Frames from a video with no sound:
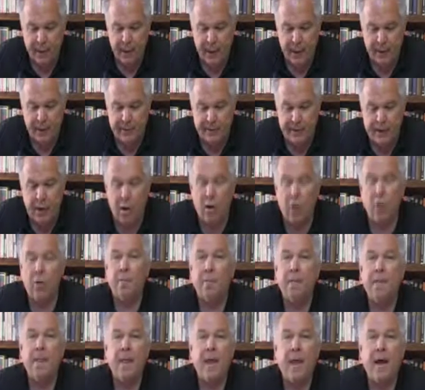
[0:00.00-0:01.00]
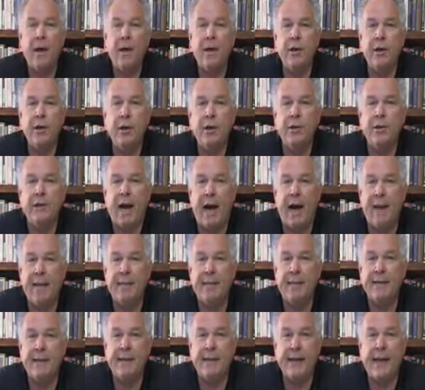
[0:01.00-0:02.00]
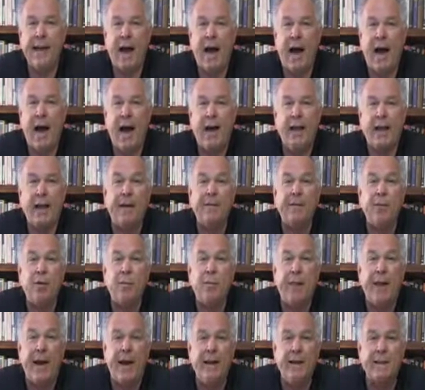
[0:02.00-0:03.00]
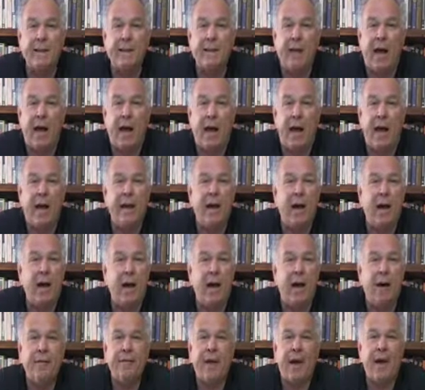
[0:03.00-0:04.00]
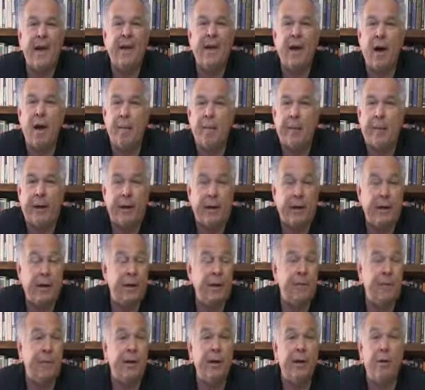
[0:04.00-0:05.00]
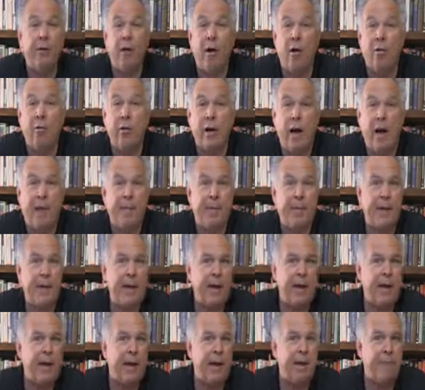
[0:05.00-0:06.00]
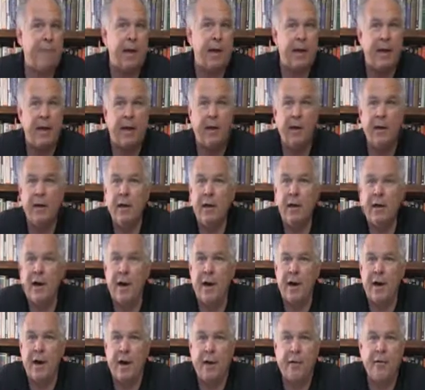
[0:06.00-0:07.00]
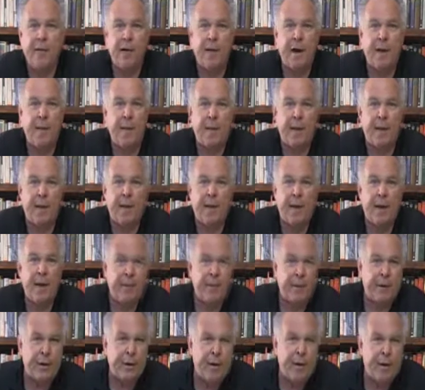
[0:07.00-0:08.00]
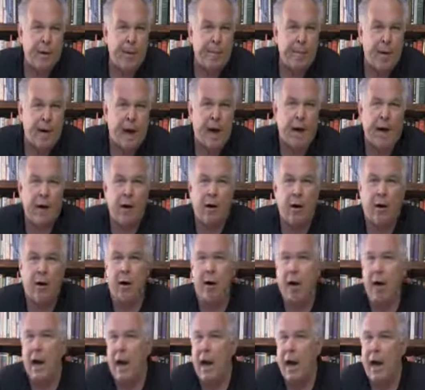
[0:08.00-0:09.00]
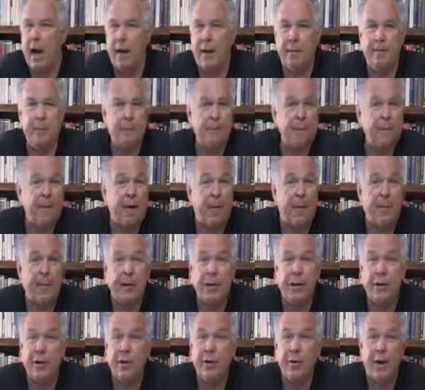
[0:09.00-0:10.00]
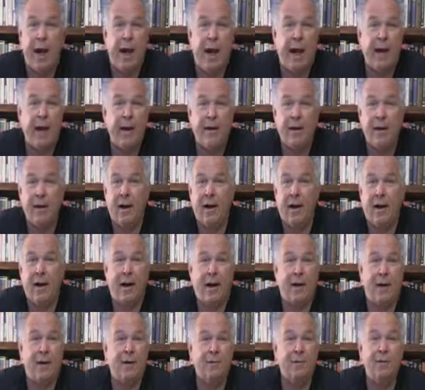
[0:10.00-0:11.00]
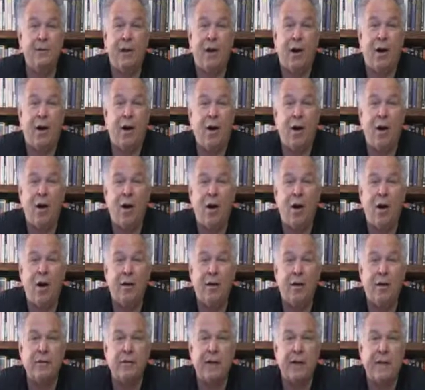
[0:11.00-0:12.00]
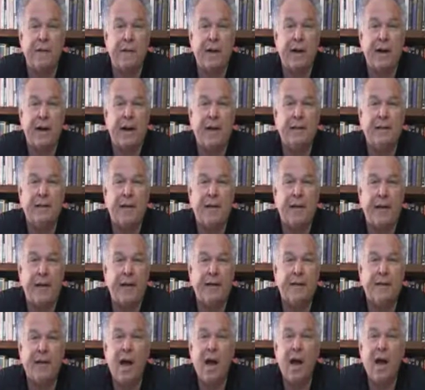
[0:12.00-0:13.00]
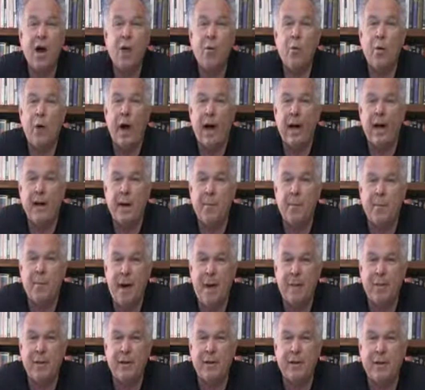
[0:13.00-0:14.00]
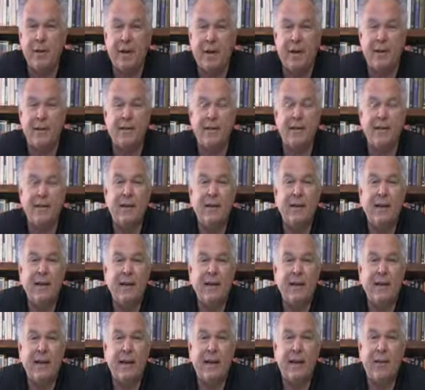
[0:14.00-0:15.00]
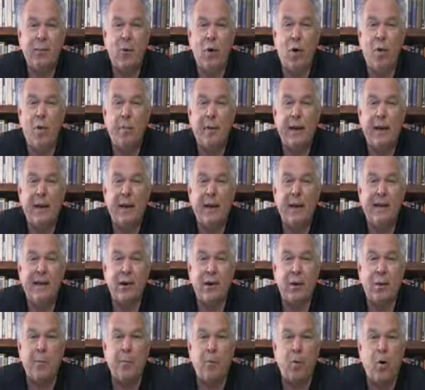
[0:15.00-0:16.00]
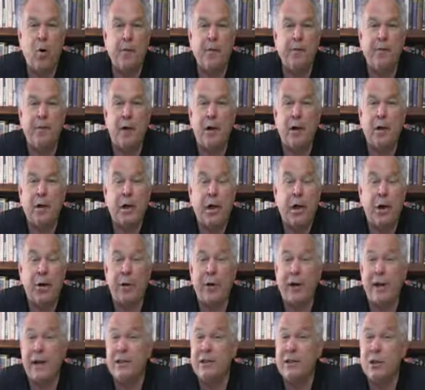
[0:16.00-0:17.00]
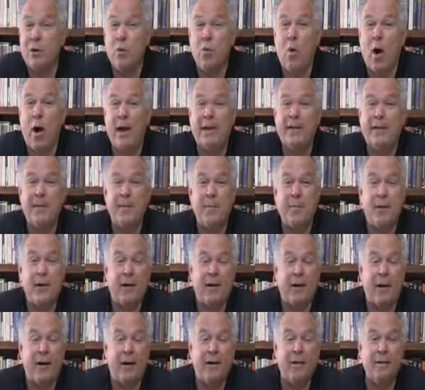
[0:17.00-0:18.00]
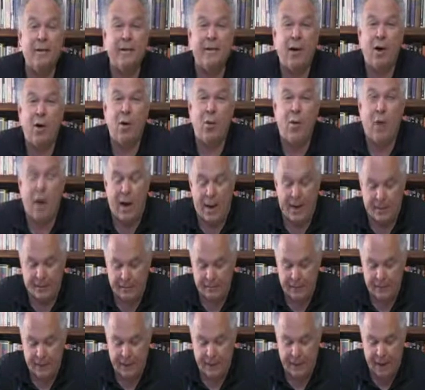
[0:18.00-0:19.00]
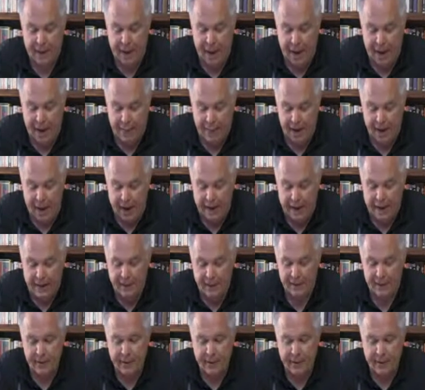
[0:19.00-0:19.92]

And so your job is to get a high-level baseline of a company. Can be your own company, can be another company you admire, company you hate, all those different kinds of things. We're not going to publish this. It won't be in your portfolio unless you want it to be there. So have at it.